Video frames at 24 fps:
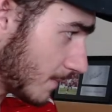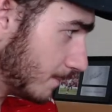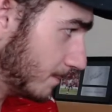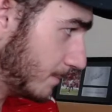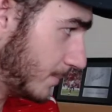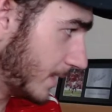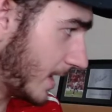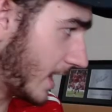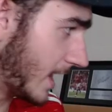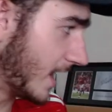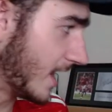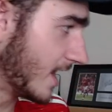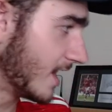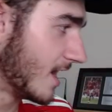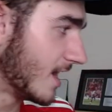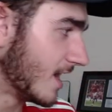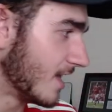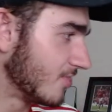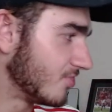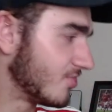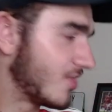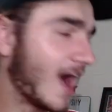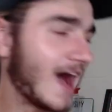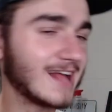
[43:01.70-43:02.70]
But
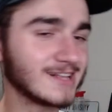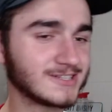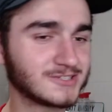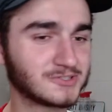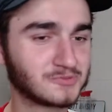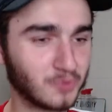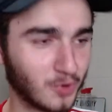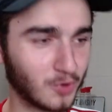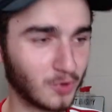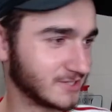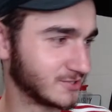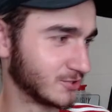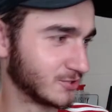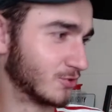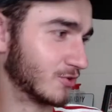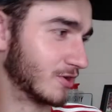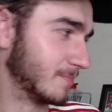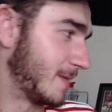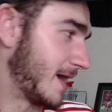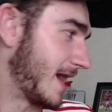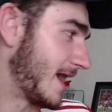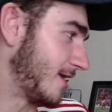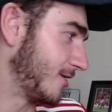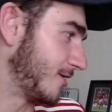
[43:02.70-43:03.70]
that's what it's all
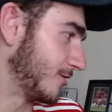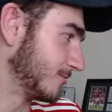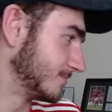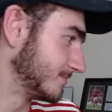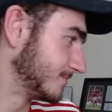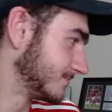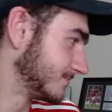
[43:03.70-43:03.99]
about.